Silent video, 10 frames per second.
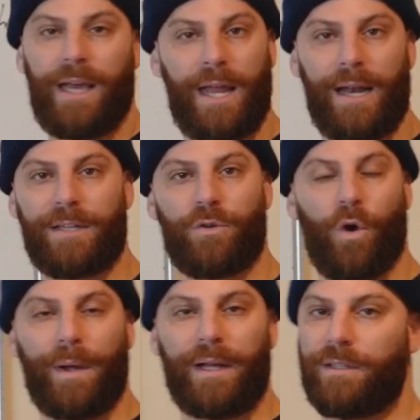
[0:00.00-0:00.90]
and an
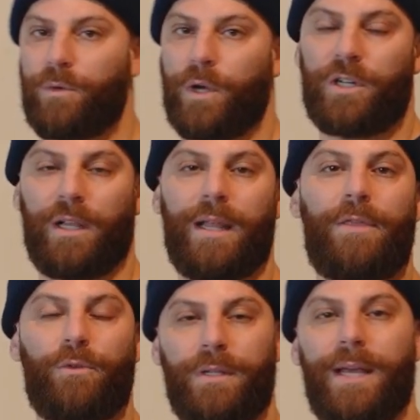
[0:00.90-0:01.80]
SCorp? I get this question a
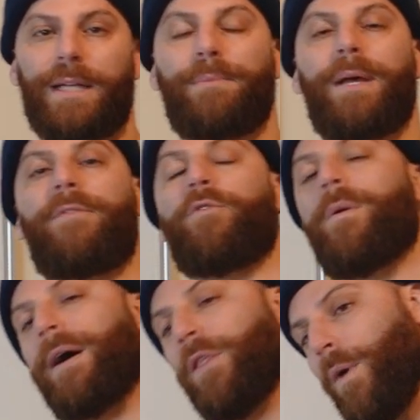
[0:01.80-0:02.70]
lot through the text
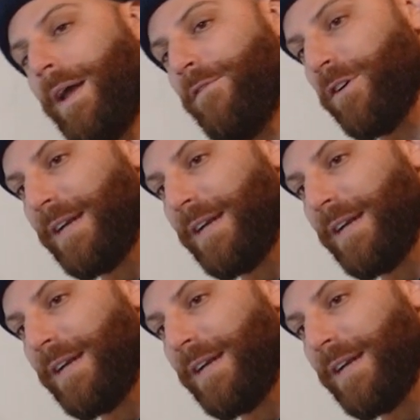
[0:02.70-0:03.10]
platform. By the way, if you're